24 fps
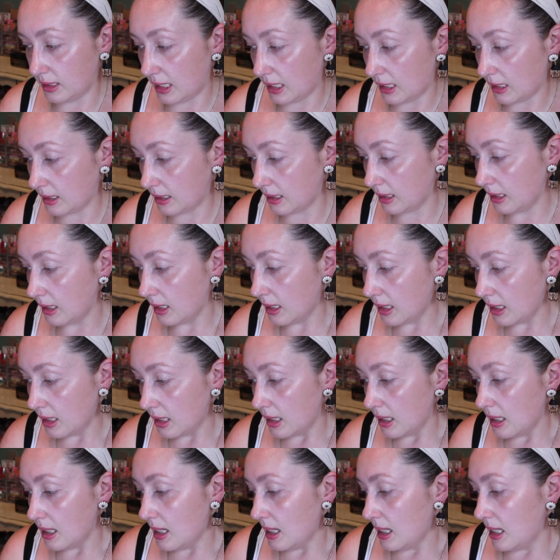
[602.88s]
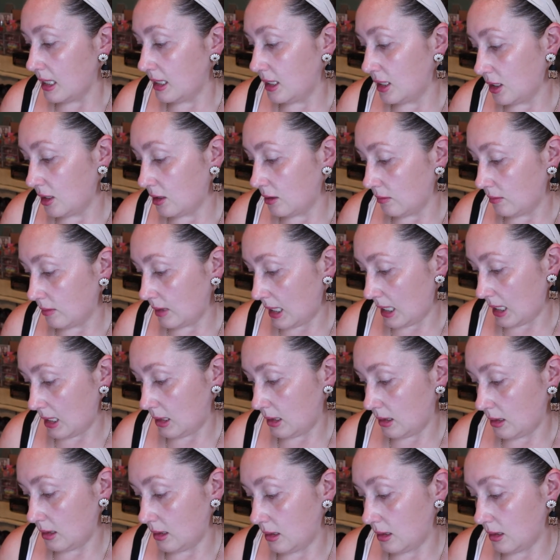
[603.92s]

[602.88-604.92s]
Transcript: like it's too late.